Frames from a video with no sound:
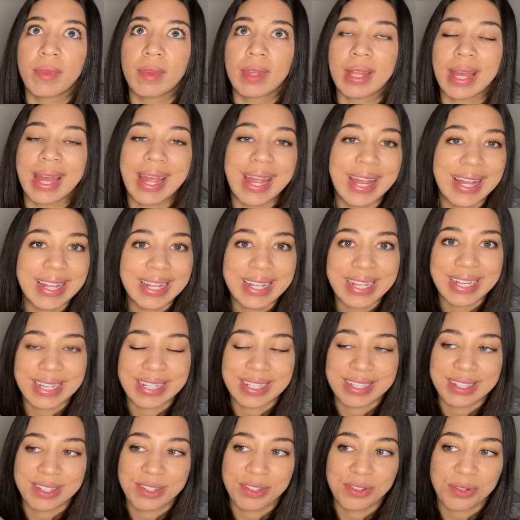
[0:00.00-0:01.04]

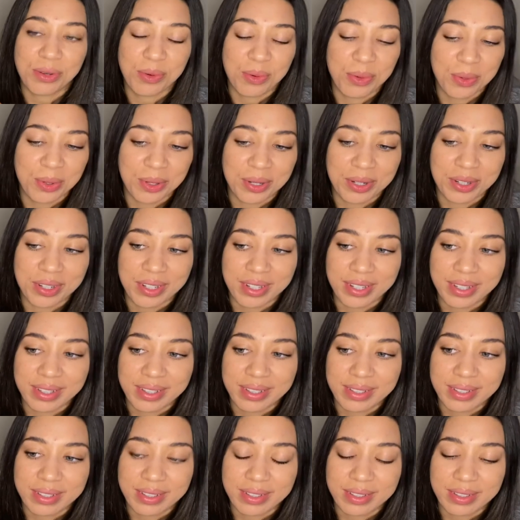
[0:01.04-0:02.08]
aliens or
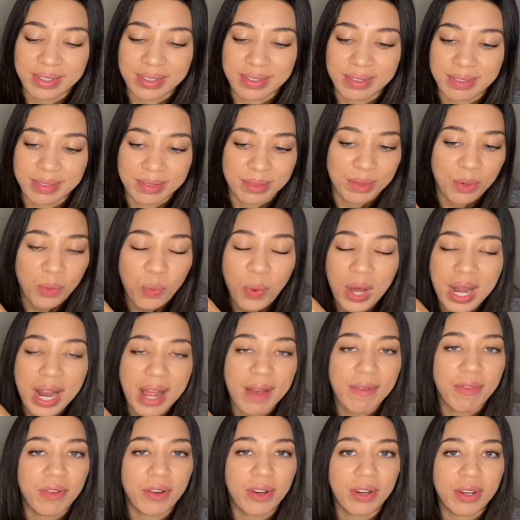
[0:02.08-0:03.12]

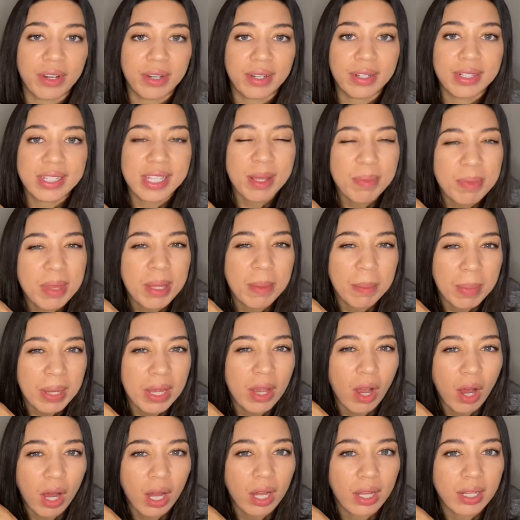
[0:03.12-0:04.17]
whatever, something
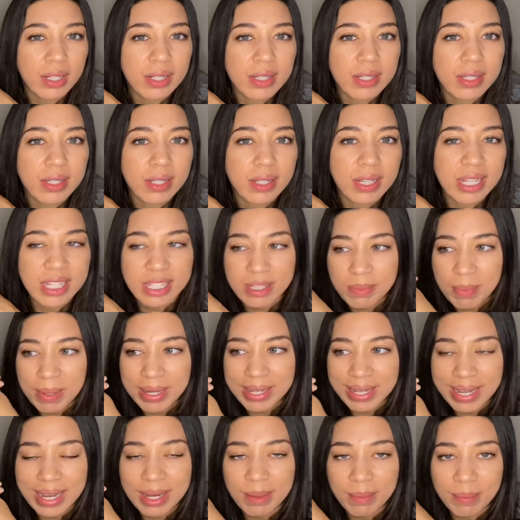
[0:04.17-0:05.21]
beyond this
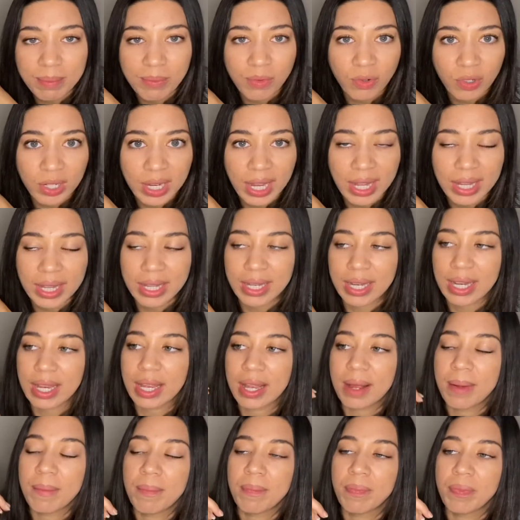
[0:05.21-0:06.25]
mundane reality,
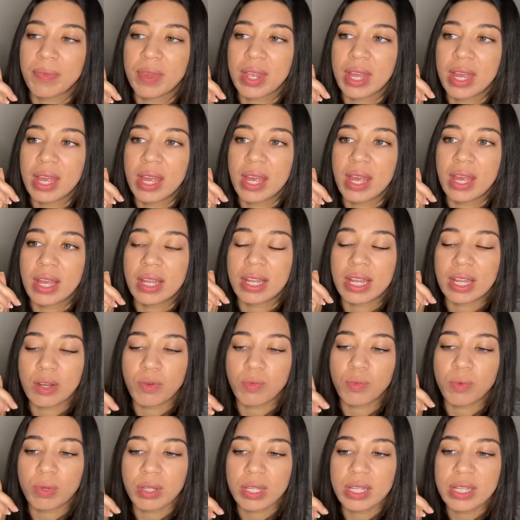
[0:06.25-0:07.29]
can
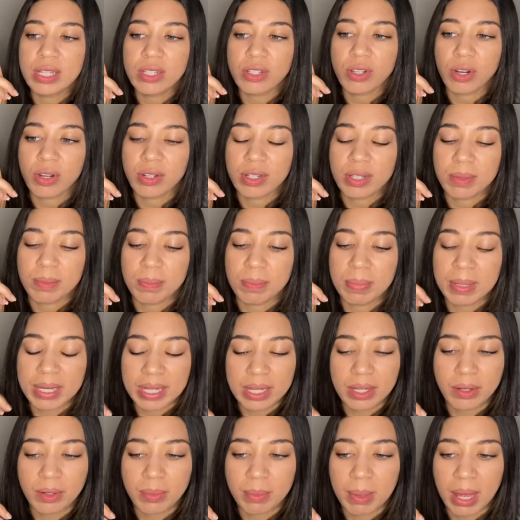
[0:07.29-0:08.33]
really start to
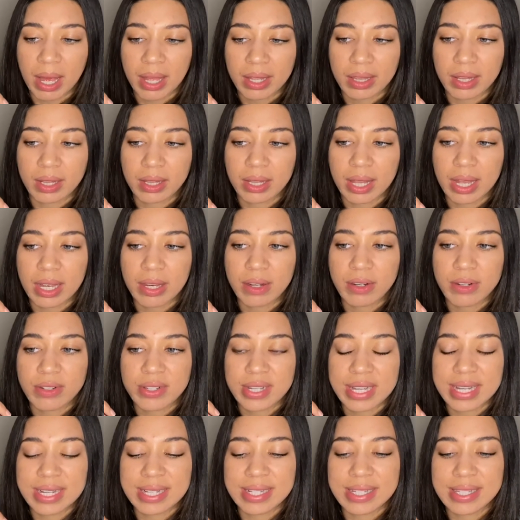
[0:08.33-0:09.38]
peel back the layers
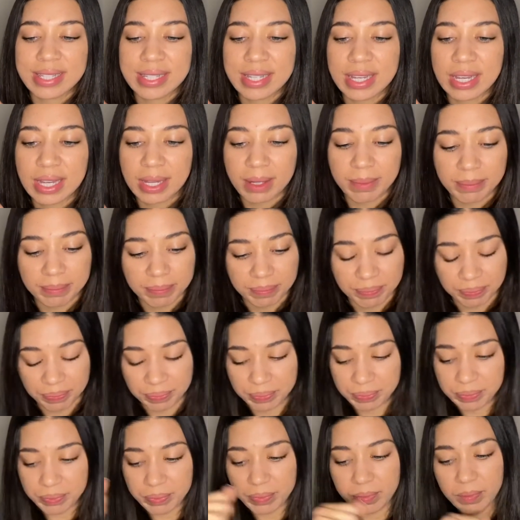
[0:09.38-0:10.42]
and see,
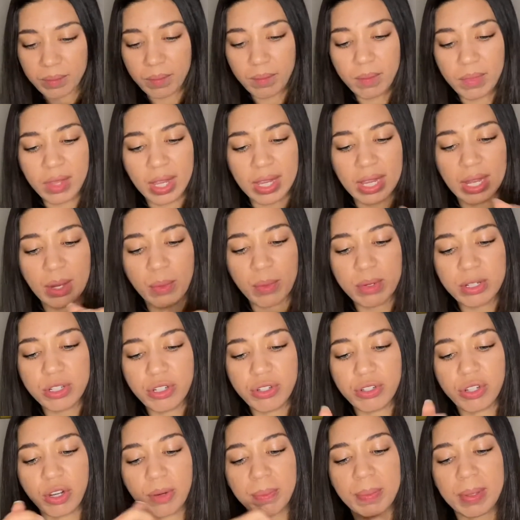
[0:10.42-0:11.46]
like once you
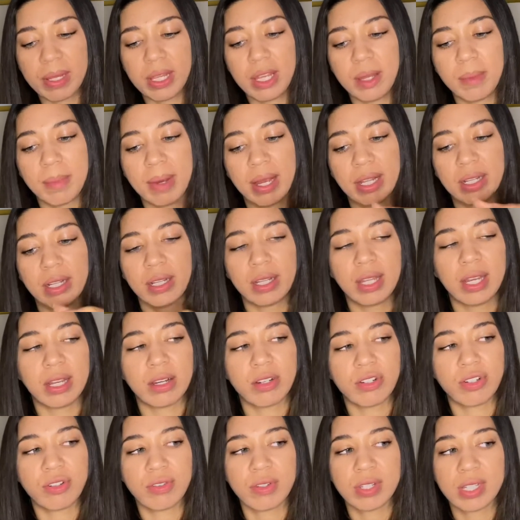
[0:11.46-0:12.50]
start peeling back the
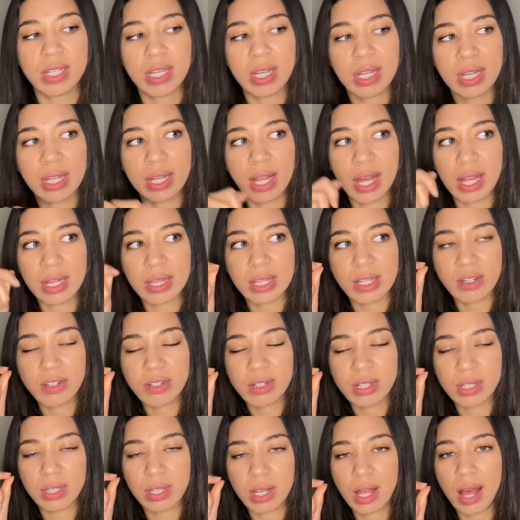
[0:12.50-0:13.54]
layers, you see that there's a
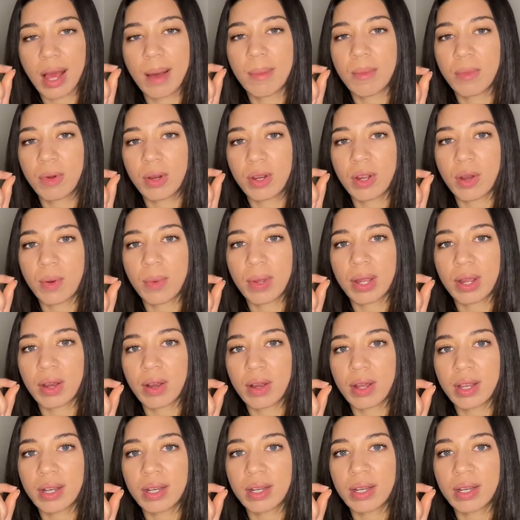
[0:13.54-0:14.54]
lot more going on